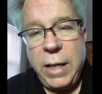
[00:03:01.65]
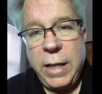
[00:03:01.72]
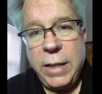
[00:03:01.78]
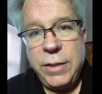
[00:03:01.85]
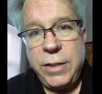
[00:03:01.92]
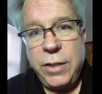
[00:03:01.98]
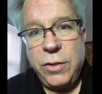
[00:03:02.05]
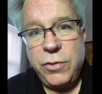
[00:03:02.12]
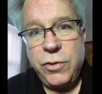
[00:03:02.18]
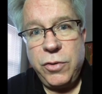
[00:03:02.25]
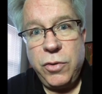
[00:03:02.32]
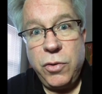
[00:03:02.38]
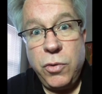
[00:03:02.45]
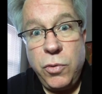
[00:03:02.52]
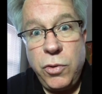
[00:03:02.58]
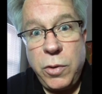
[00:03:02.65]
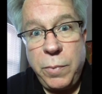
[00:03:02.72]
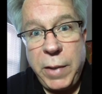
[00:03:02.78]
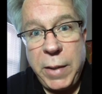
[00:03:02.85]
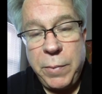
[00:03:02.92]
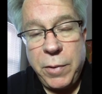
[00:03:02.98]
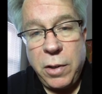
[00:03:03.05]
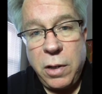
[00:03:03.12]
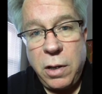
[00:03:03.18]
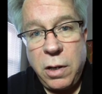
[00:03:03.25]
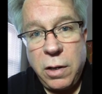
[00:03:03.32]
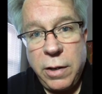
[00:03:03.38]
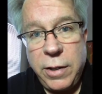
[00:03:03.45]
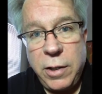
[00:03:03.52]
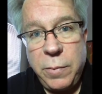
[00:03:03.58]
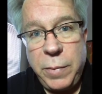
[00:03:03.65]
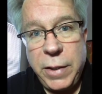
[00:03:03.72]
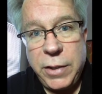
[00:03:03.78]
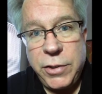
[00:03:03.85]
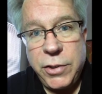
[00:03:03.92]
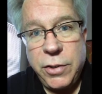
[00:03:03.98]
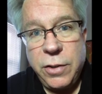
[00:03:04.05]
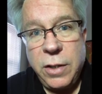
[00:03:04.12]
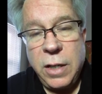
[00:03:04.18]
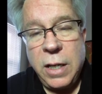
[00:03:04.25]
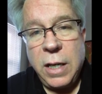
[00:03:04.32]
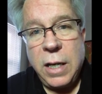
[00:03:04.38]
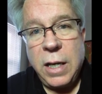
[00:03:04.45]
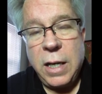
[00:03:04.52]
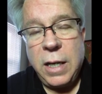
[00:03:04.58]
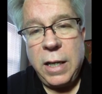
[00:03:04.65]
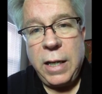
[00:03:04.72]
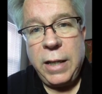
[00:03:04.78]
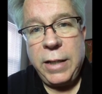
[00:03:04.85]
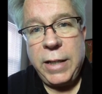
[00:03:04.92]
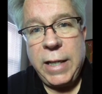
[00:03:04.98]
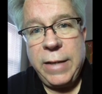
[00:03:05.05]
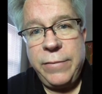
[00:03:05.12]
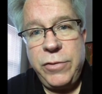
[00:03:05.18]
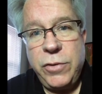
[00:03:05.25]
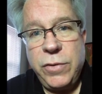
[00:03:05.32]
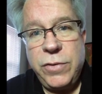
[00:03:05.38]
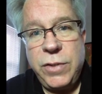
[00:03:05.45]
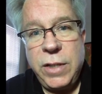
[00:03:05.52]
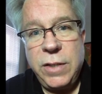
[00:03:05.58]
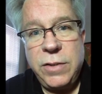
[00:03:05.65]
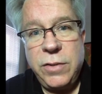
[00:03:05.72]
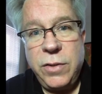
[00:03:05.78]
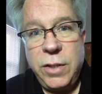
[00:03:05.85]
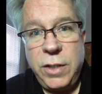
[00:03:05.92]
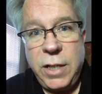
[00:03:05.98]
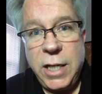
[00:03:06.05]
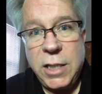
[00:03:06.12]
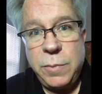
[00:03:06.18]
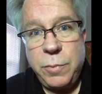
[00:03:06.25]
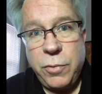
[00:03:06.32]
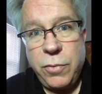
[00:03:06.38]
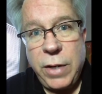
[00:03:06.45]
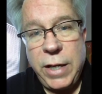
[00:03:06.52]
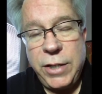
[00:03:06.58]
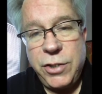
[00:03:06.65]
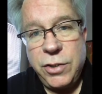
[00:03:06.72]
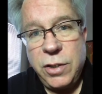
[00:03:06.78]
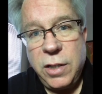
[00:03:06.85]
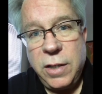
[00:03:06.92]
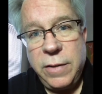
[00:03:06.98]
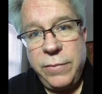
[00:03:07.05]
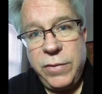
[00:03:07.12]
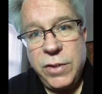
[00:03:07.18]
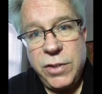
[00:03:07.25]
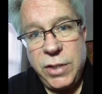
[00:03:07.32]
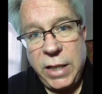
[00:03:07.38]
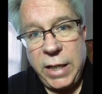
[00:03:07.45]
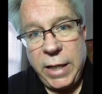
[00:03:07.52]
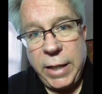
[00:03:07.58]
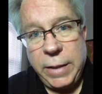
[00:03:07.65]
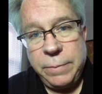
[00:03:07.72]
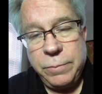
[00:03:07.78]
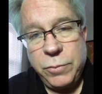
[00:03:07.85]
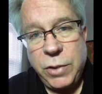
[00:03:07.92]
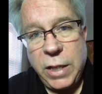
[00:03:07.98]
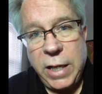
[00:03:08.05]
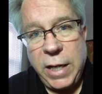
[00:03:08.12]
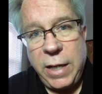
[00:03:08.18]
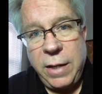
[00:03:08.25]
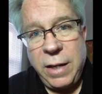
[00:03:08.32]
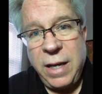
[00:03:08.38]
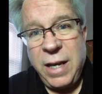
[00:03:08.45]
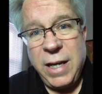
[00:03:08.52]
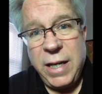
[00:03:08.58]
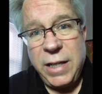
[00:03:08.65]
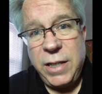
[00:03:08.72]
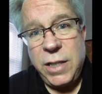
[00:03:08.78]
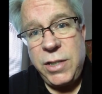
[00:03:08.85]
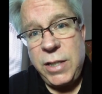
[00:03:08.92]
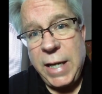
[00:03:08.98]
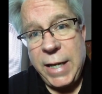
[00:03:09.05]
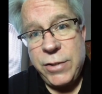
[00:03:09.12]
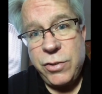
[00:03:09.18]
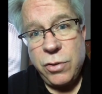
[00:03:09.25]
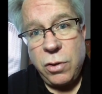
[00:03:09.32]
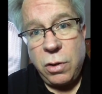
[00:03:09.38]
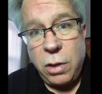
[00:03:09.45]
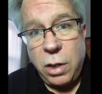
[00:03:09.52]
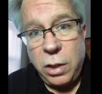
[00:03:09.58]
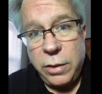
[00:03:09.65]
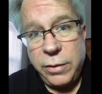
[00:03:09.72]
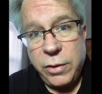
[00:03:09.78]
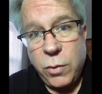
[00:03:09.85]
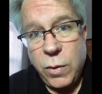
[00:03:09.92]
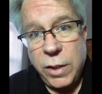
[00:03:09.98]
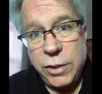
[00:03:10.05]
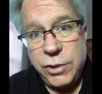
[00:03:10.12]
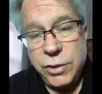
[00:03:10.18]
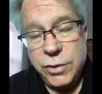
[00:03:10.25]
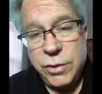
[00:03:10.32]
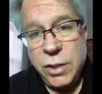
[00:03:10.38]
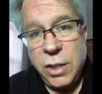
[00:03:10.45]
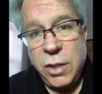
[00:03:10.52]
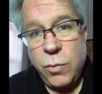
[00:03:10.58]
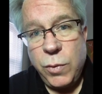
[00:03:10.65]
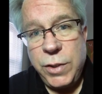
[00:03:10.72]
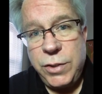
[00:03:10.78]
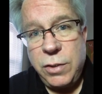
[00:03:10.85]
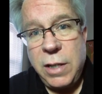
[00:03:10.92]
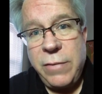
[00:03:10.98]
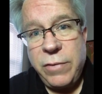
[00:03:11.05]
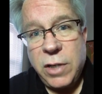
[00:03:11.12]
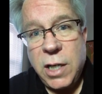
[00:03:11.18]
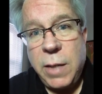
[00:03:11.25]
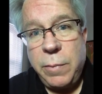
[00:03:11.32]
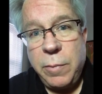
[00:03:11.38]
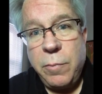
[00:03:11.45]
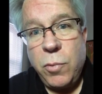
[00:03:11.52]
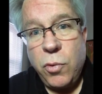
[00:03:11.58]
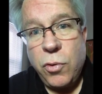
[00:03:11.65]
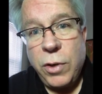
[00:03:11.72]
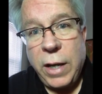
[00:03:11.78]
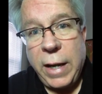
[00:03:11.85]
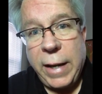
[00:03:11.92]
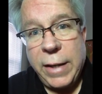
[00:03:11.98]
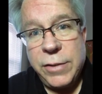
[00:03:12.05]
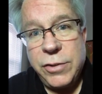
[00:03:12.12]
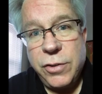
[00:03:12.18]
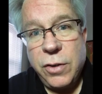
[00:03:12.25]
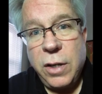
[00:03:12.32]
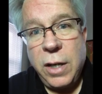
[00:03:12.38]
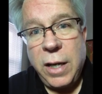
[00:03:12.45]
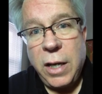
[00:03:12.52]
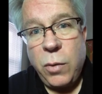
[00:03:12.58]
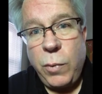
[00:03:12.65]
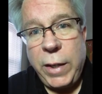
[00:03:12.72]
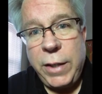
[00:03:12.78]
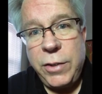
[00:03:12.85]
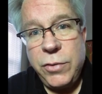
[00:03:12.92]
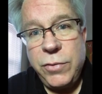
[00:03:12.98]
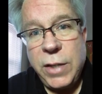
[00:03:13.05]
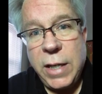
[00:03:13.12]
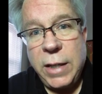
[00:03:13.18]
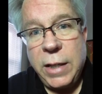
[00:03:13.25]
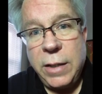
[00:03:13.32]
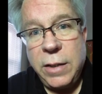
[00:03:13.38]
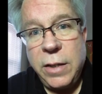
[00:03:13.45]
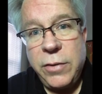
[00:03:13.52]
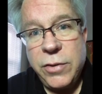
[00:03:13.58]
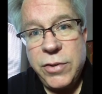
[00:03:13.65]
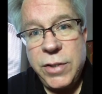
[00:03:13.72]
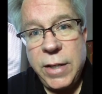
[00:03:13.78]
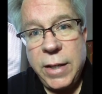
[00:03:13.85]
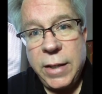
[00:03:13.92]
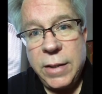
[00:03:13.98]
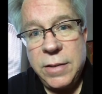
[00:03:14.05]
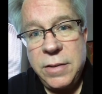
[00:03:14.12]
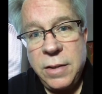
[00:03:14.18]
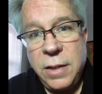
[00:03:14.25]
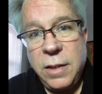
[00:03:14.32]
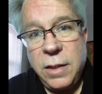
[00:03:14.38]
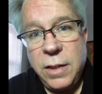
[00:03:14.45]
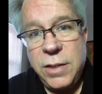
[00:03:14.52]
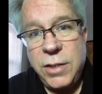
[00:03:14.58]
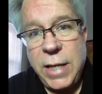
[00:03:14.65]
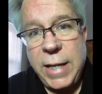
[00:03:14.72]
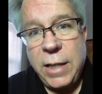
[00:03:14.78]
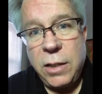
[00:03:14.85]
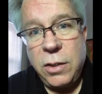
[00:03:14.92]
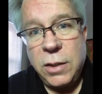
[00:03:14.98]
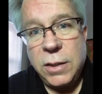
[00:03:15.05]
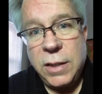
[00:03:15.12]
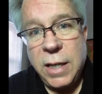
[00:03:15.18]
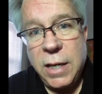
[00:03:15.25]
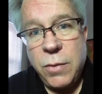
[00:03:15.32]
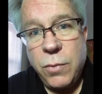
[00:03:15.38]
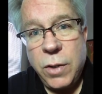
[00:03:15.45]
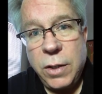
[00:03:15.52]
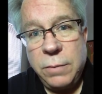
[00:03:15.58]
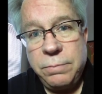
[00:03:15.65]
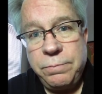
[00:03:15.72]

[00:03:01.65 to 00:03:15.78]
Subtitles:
It tells you who the people are in the picture, and it gives you a sense of the desperation of the scene. Okay? It doesn't answer all of the questions. We still have a couple more to answer, and we can do that in another sentence. Let's take a look at that one.